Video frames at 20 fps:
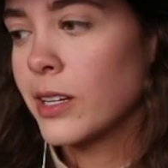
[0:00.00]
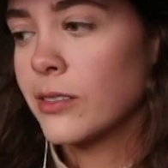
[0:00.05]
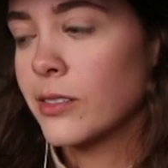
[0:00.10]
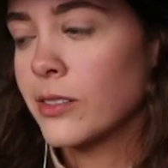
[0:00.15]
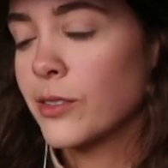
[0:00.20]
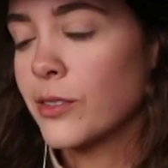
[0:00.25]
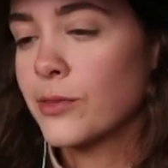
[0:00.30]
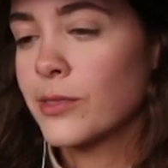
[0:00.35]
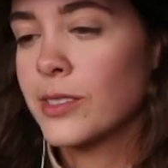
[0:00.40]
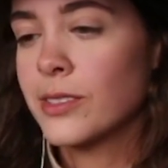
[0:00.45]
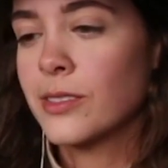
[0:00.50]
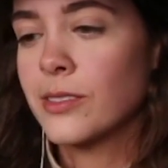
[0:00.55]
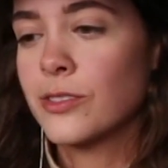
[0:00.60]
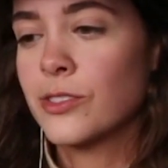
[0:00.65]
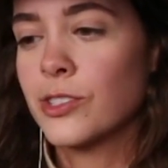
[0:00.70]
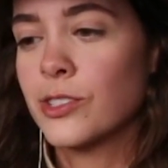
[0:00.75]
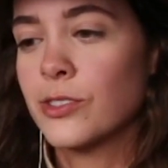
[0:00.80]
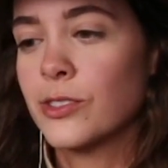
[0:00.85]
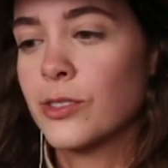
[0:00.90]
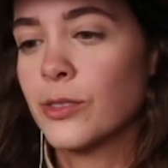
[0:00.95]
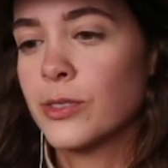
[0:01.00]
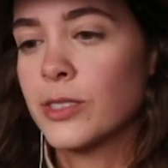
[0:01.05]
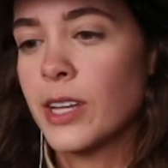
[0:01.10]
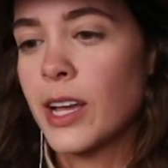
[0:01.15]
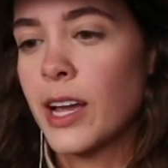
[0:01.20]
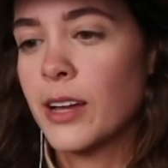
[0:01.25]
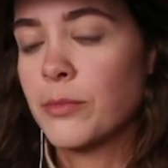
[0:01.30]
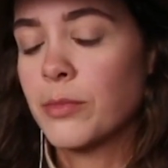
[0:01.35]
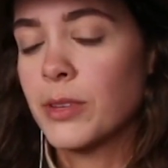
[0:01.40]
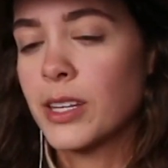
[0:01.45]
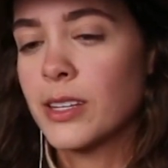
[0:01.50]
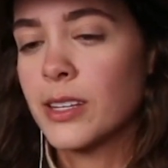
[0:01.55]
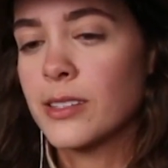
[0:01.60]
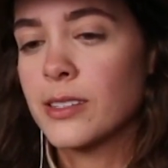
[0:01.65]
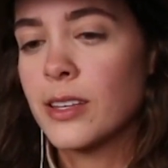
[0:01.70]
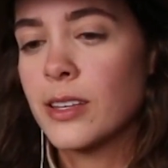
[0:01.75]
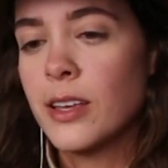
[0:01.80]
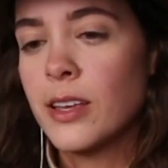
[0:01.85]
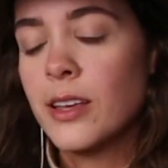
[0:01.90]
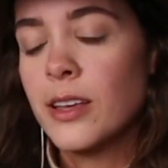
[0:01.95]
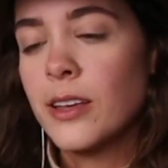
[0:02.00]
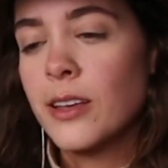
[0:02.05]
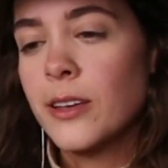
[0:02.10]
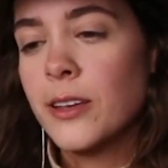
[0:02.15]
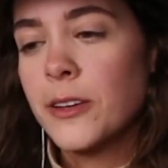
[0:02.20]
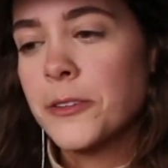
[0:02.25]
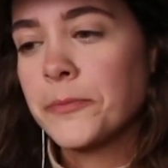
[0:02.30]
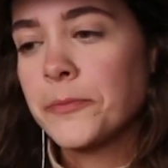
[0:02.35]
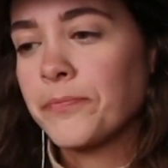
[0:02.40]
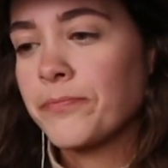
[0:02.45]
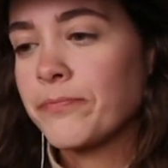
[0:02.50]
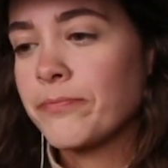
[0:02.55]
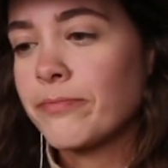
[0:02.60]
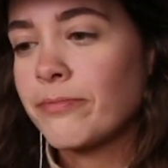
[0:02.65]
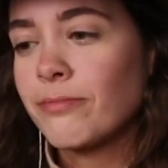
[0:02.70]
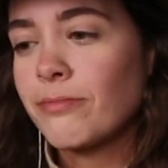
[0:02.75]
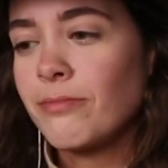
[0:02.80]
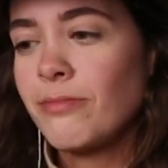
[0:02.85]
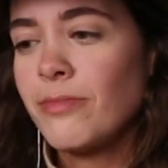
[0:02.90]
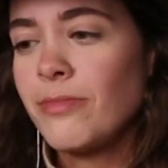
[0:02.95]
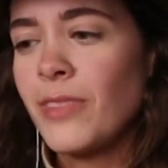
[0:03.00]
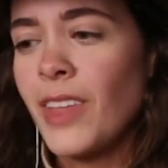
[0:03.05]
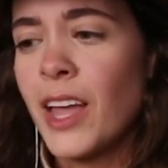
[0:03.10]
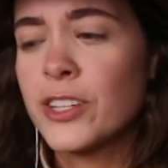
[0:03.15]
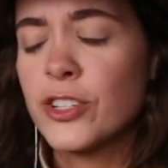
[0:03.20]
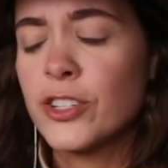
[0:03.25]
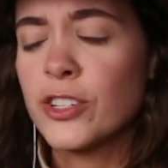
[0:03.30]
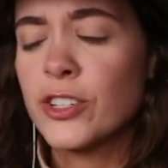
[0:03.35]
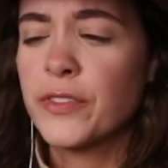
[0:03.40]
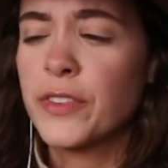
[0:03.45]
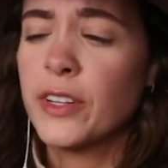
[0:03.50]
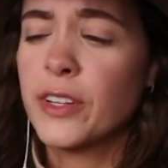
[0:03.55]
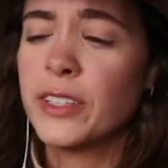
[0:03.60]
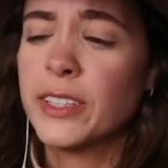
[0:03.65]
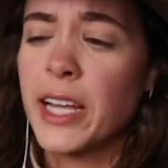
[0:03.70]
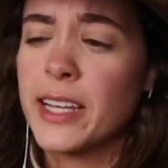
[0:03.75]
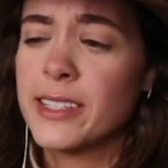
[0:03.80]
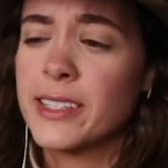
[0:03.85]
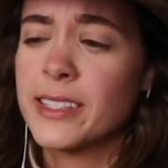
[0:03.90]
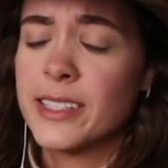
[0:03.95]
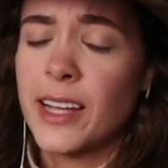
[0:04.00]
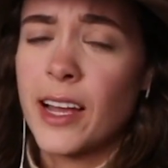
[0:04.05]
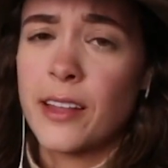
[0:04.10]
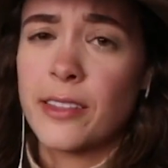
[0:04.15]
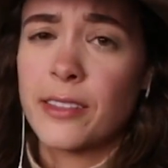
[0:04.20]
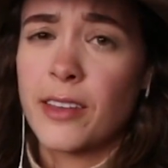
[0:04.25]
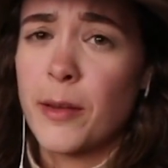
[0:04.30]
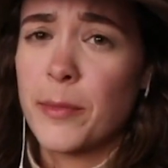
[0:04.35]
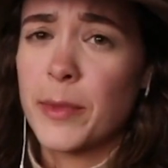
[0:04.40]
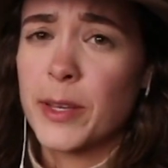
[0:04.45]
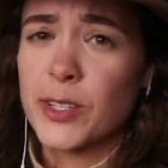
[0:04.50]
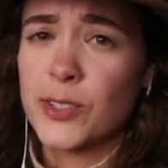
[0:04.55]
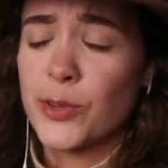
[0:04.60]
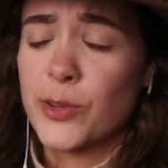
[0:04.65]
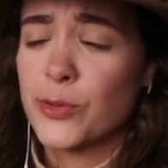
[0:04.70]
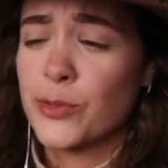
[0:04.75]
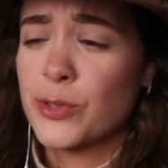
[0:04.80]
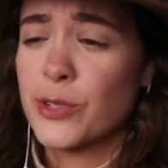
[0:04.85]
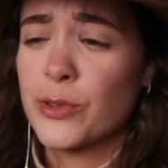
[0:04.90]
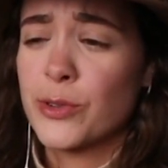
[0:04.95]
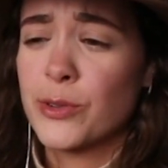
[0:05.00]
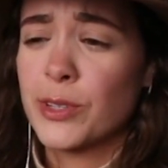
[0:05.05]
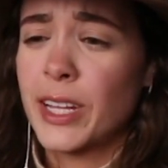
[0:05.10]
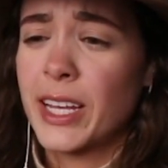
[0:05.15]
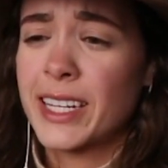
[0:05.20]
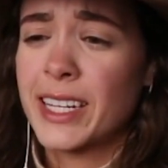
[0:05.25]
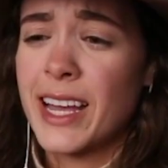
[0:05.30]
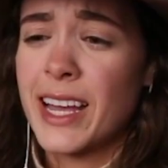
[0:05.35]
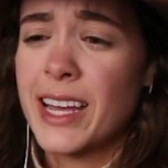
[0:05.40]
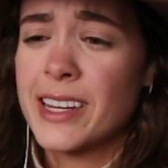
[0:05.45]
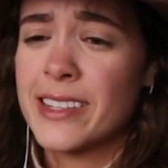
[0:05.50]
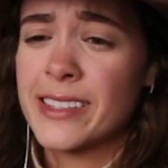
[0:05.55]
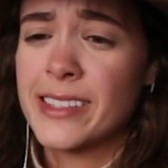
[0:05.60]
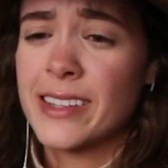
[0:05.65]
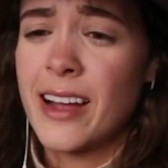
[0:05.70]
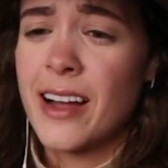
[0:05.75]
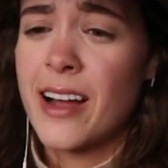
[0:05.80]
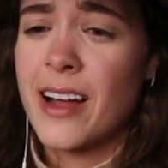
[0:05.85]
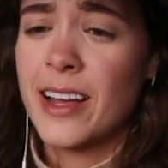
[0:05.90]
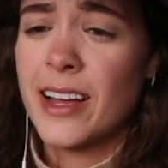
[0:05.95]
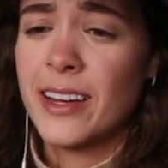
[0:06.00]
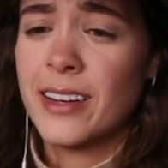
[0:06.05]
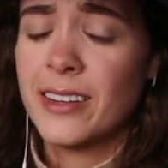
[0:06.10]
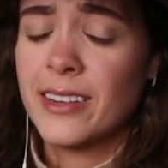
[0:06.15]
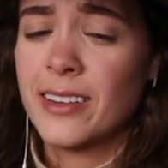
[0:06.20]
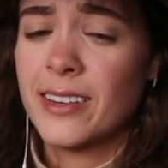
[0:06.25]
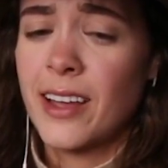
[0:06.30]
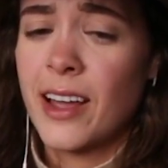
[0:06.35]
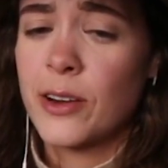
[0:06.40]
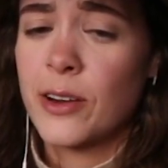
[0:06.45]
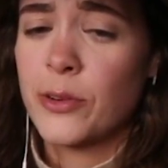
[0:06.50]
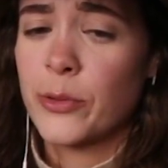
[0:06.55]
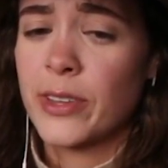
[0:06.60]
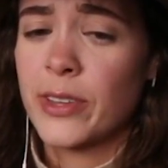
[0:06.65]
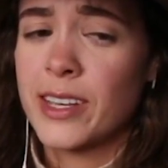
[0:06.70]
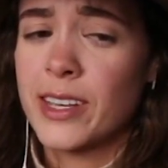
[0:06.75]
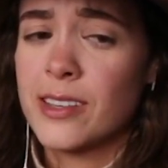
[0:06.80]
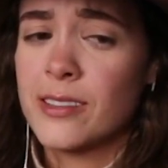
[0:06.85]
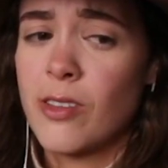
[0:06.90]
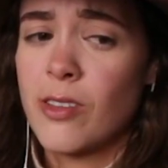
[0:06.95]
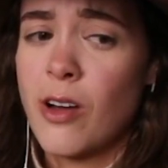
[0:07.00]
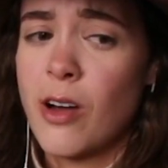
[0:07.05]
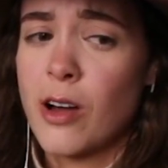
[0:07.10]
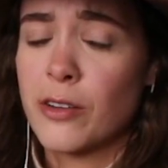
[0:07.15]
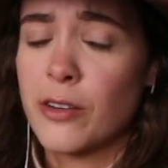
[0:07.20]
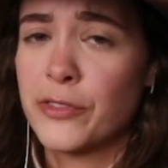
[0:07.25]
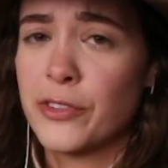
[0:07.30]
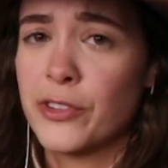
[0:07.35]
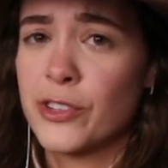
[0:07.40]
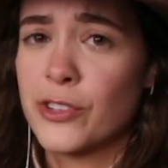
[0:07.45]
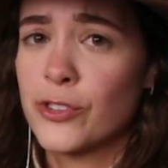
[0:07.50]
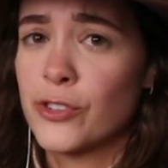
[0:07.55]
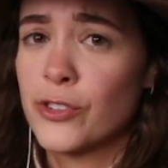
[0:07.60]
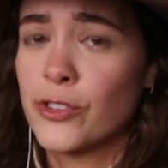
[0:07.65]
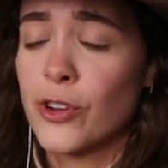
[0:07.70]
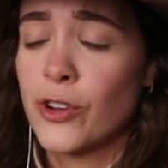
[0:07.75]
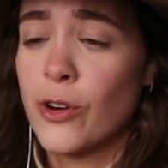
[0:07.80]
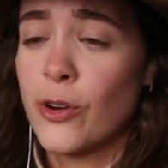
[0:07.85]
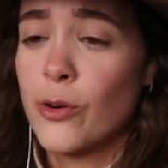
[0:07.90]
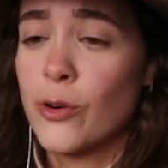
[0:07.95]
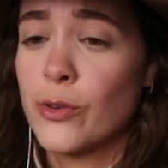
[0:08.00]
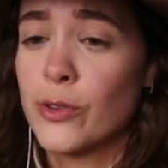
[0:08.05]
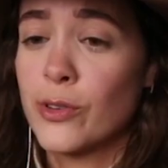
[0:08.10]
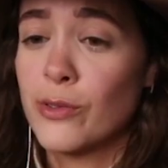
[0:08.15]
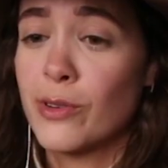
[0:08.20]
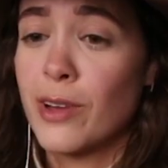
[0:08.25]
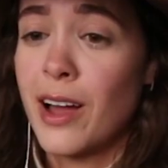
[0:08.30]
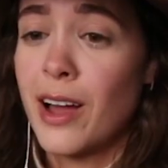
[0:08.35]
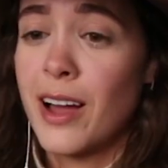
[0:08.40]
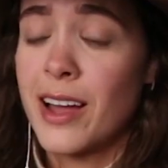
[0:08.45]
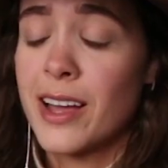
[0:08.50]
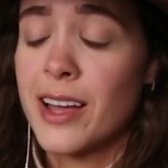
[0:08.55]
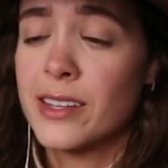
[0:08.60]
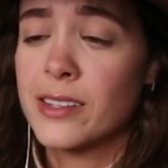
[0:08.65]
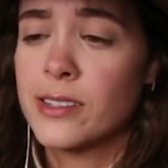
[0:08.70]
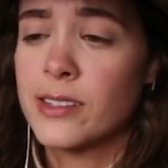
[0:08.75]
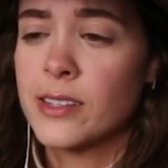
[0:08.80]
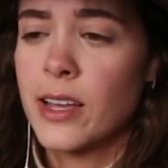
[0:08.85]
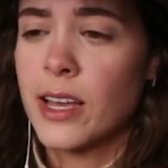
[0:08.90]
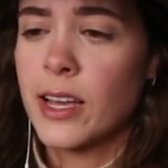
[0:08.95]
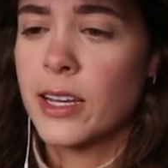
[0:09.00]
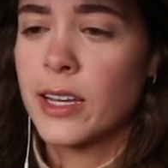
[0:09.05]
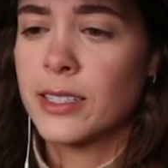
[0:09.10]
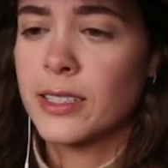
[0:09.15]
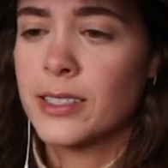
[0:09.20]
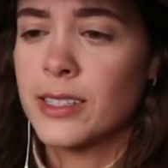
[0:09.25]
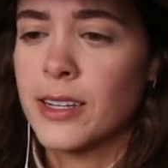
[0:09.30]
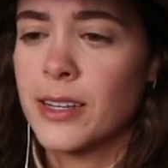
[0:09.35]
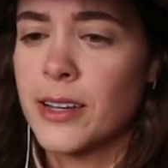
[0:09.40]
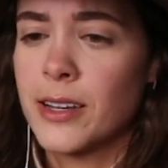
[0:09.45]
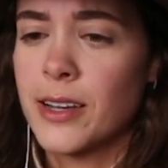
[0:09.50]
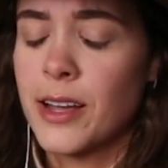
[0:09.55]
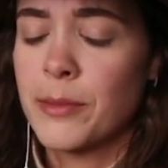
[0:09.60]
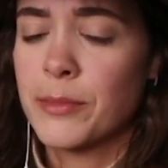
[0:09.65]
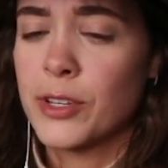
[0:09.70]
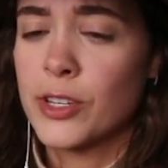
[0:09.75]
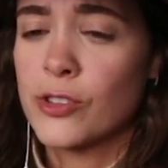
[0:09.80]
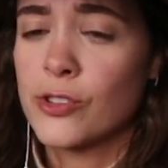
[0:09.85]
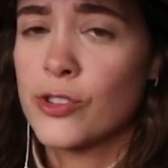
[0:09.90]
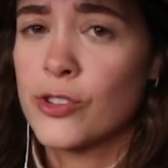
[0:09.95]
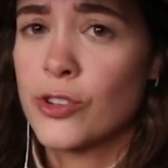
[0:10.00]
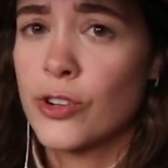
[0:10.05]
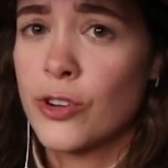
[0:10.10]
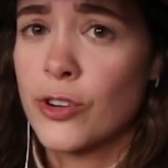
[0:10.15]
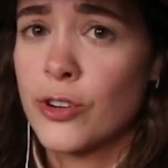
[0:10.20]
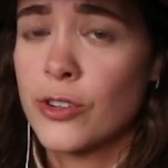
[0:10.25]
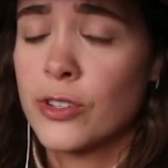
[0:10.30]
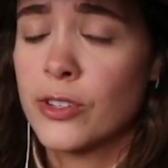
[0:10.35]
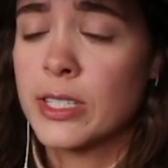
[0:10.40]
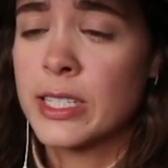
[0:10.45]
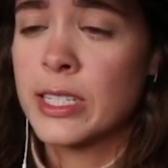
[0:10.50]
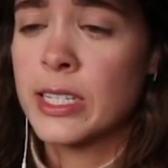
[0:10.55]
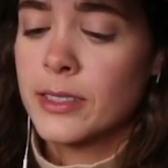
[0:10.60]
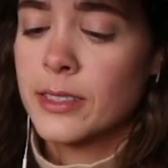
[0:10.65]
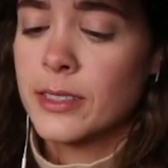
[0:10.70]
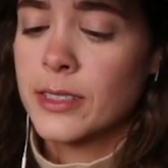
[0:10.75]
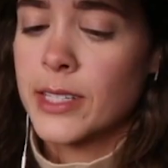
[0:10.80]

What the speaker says: know. This is just so sad because I just feel Ned's death coming so soon. Like, Ned is not, I don't think he's long for this show, you guys. And I'm concerned.